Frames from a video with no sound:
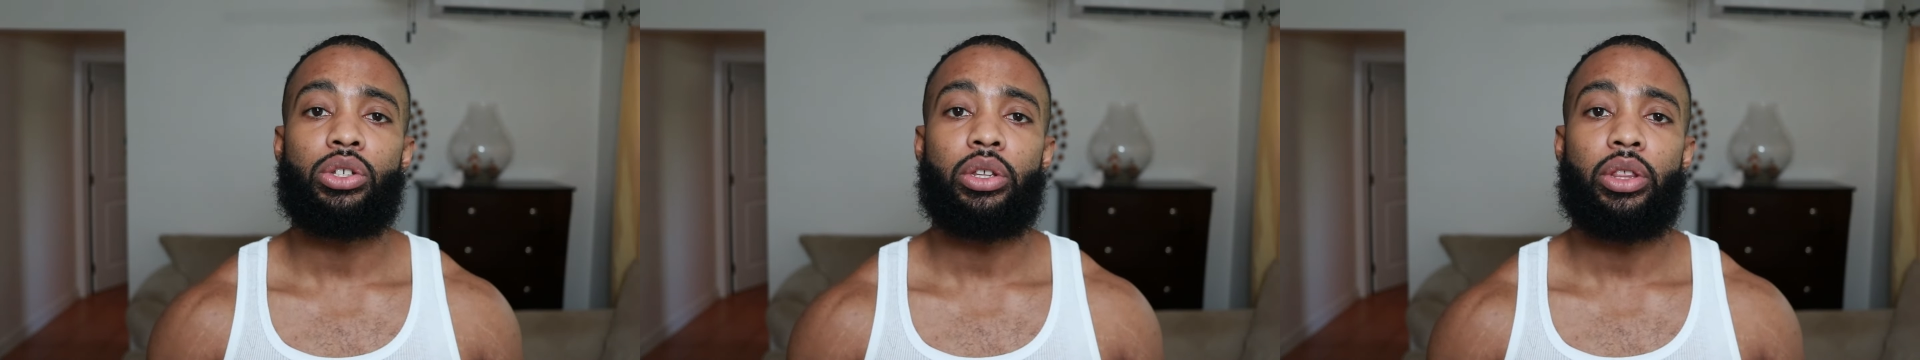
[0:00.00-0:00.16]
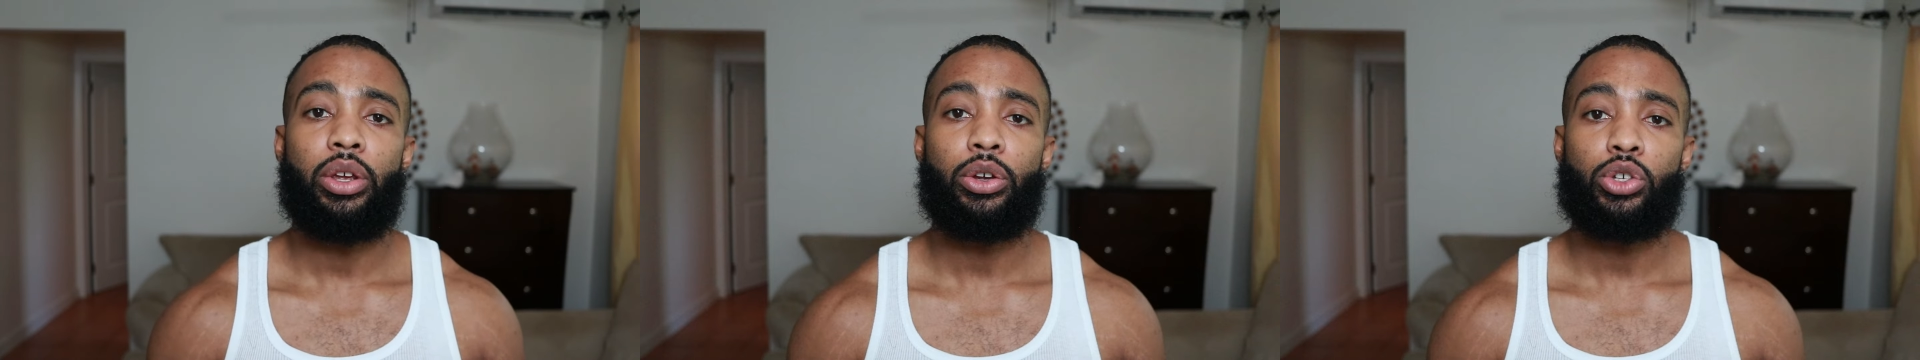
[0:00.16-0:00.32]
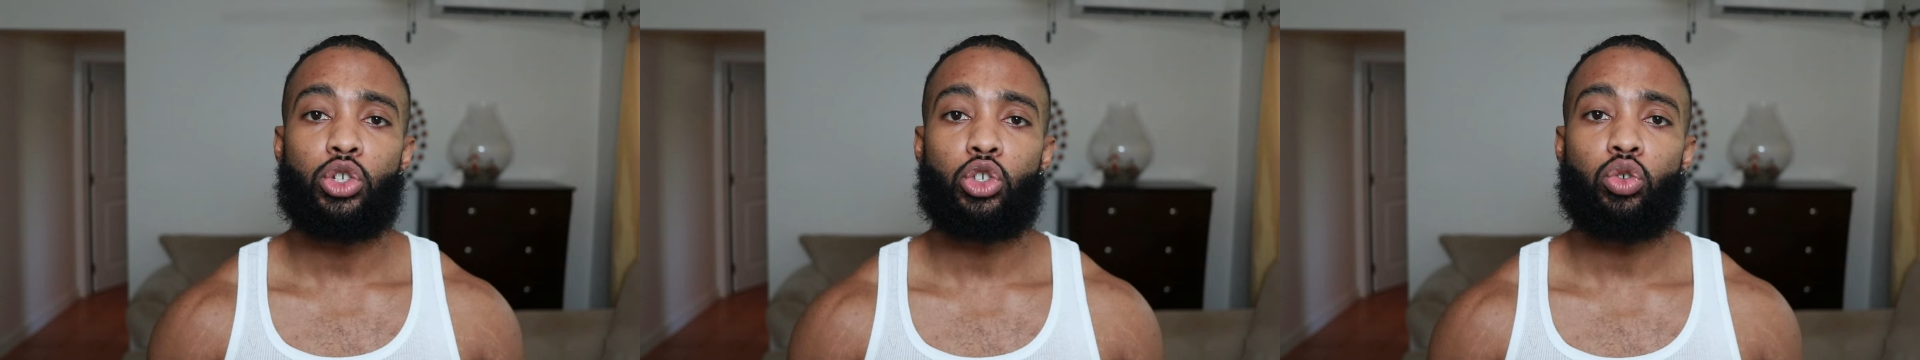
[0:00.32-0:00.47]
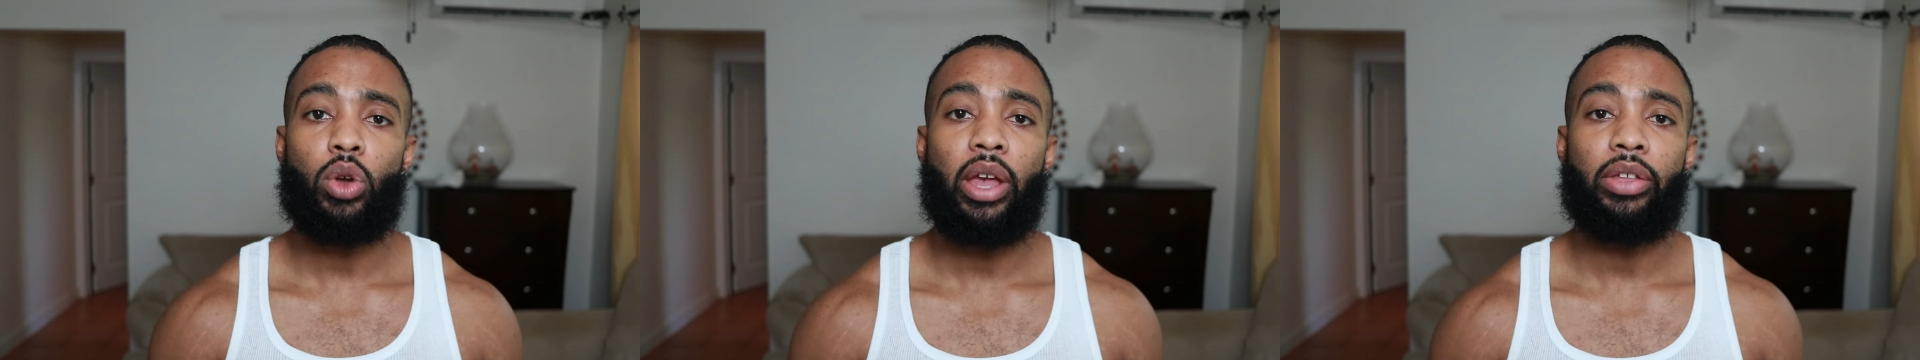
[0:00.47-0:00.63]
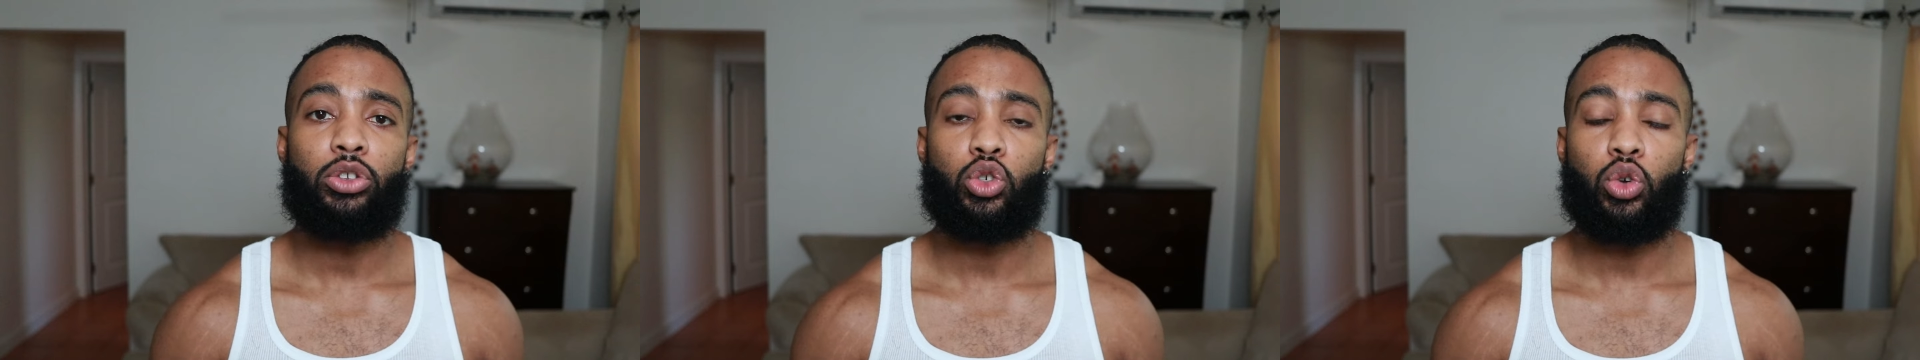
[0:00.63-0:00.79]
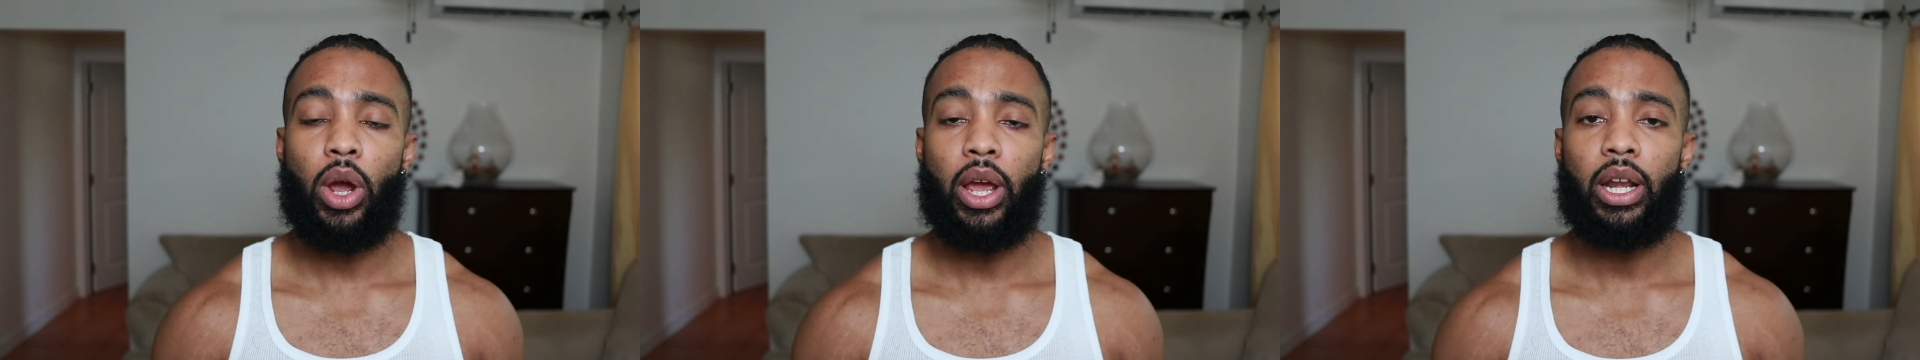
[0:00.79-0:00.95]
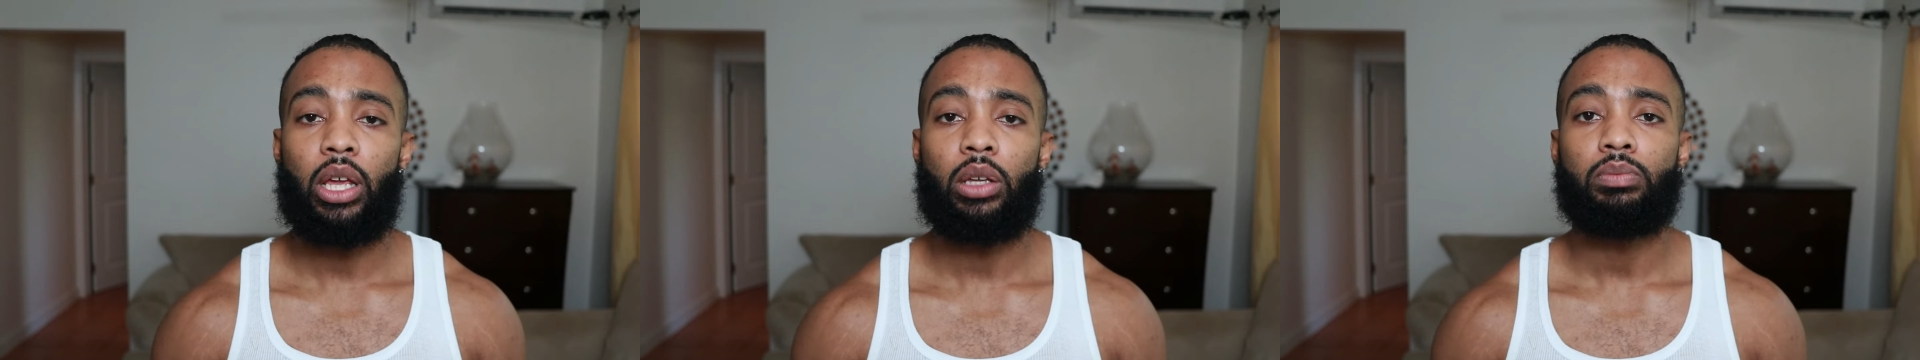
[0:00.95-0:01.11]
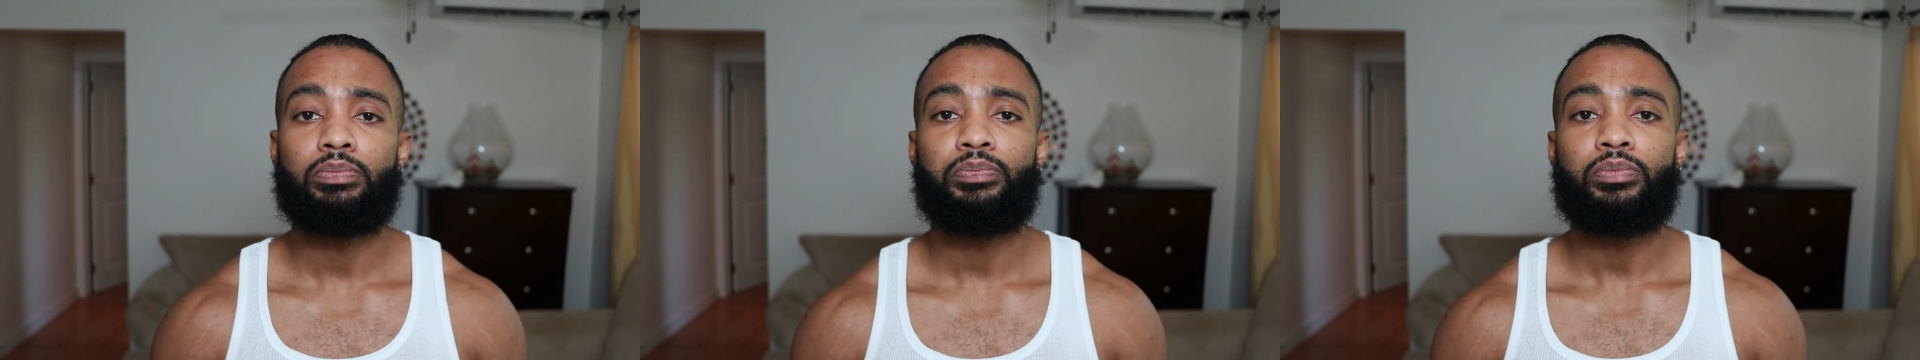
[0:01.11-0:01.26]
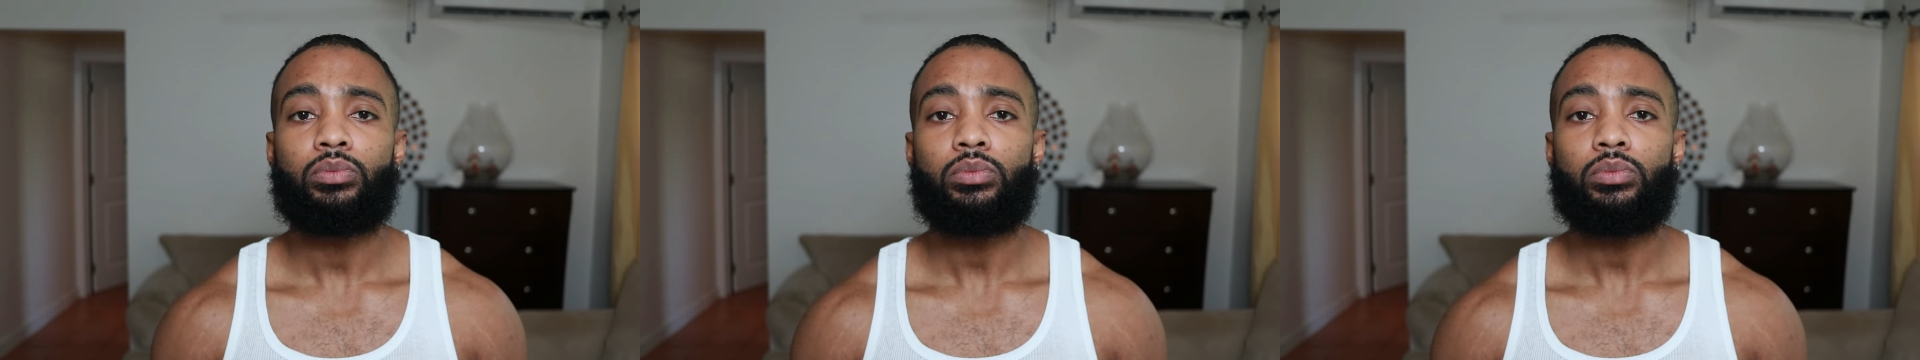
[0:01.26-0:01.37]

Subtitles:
to their strength training,